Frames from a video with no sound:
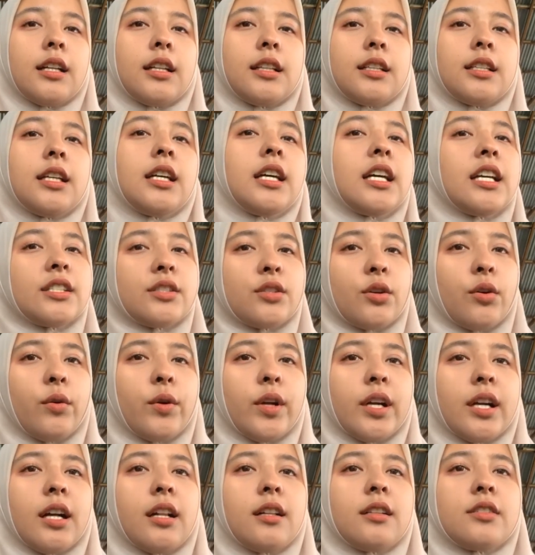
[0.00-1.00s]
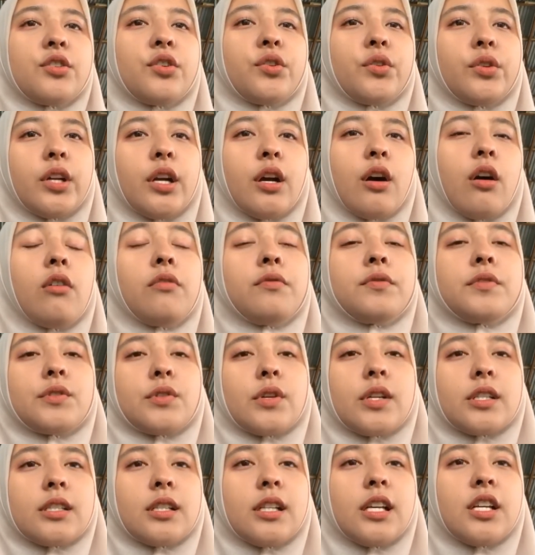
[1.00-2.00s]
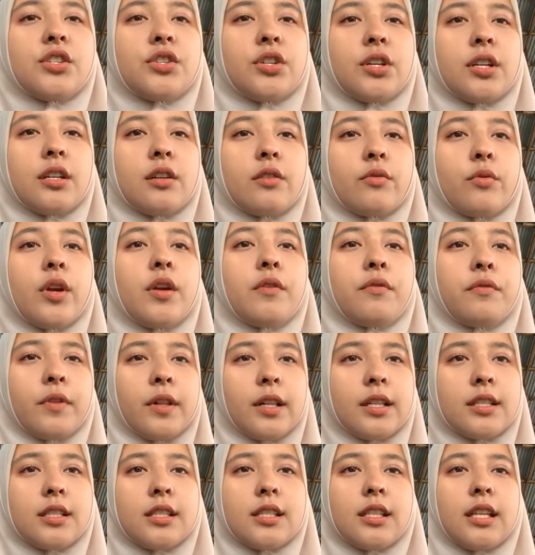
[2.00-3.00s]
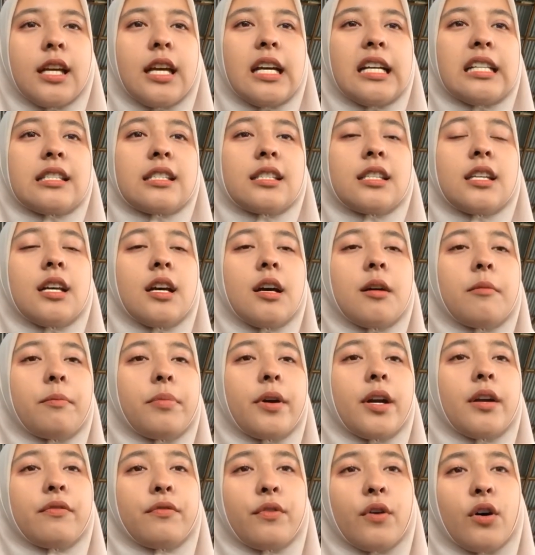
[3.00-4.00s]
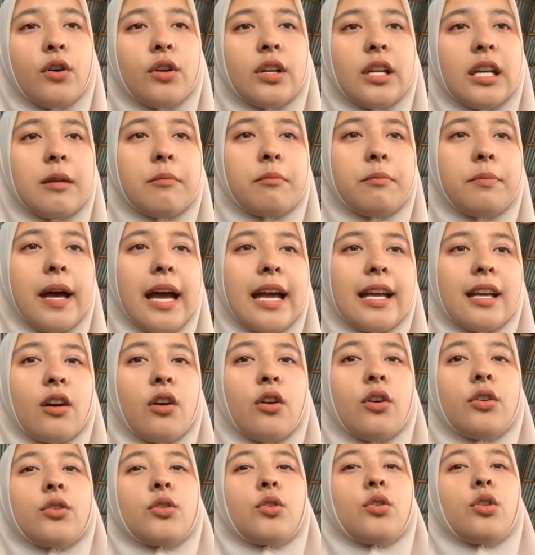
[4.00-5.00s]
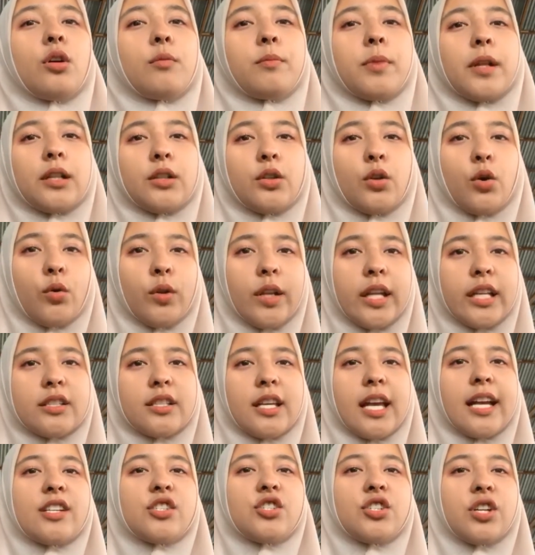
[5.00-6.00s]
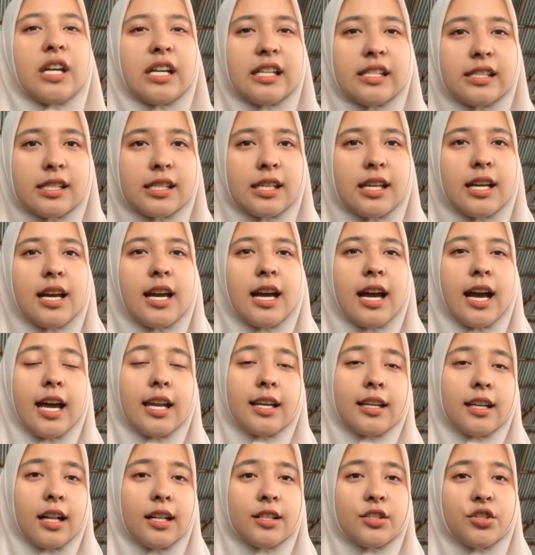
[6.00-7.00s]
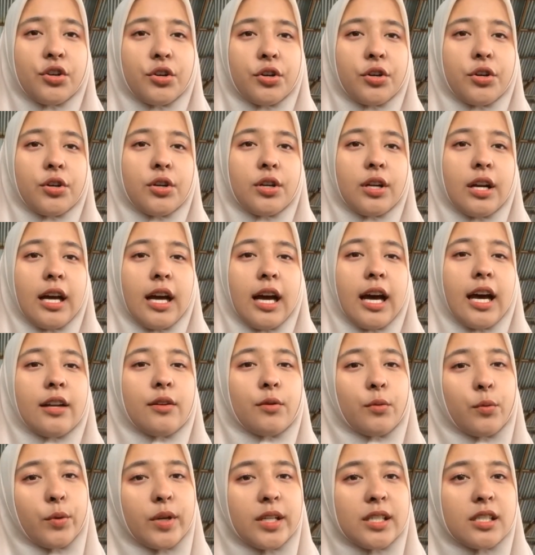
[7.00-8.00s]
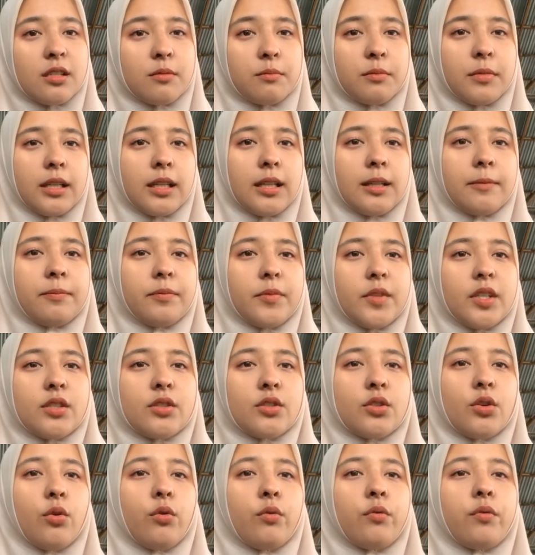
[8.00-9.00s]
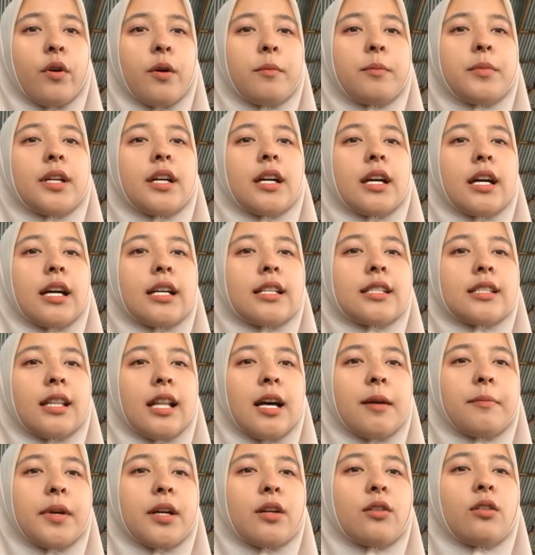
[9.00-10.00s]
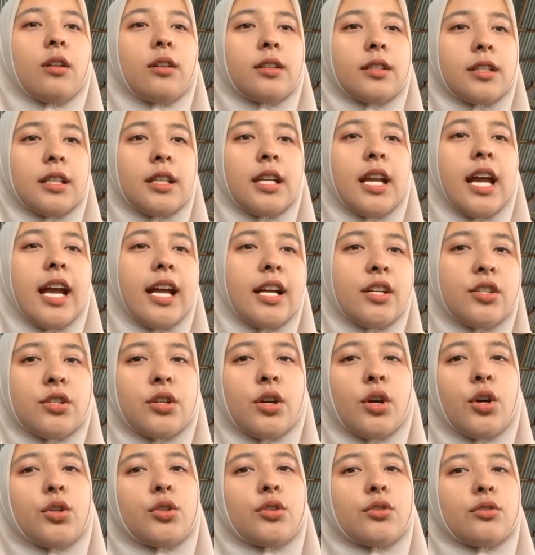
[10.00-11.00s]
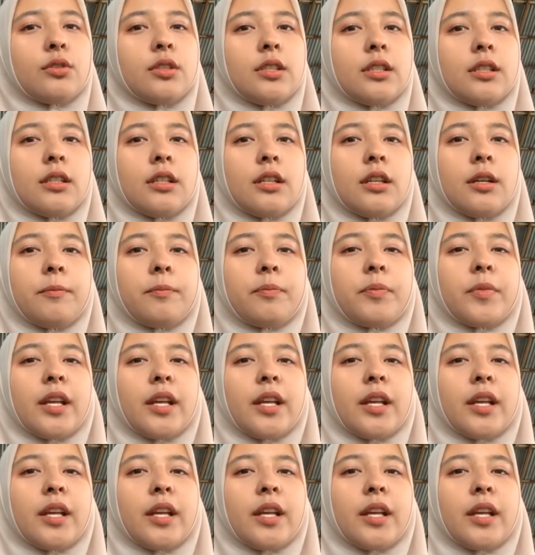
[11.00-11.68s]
the historical journey of translation reveals its profound impact on global knowledge exchange and culture enrichment. So from the Islamic Golden Age to the